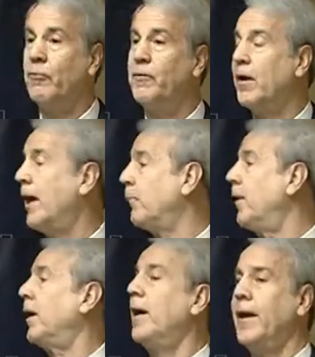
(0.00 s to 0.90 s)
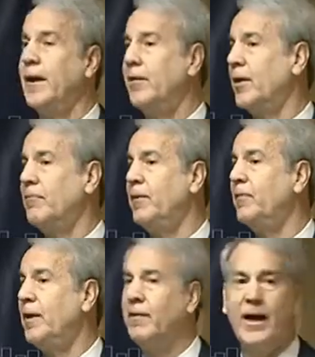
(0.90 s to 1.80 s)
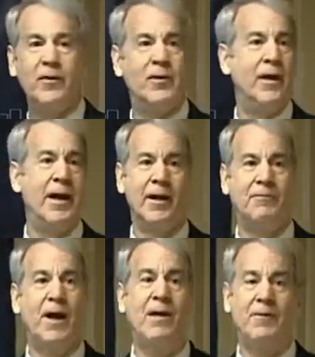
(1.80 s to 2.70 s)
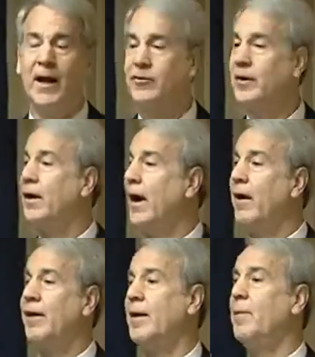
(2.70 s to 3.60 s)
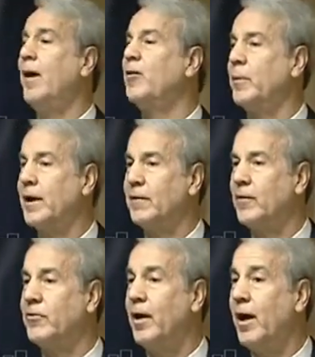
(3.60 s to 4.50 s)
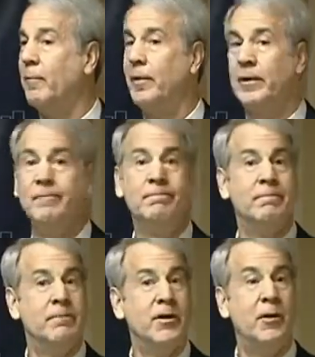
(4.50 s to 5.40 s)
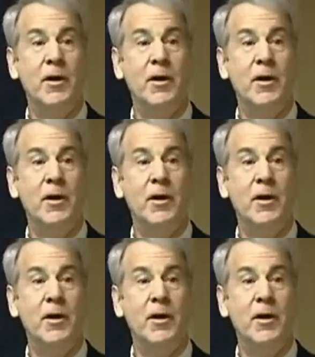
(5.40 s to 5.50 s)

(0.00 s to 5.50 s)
feel like, well, God, that guy's got 15,000 and I got 5,000. How can I possibly get this job? You're in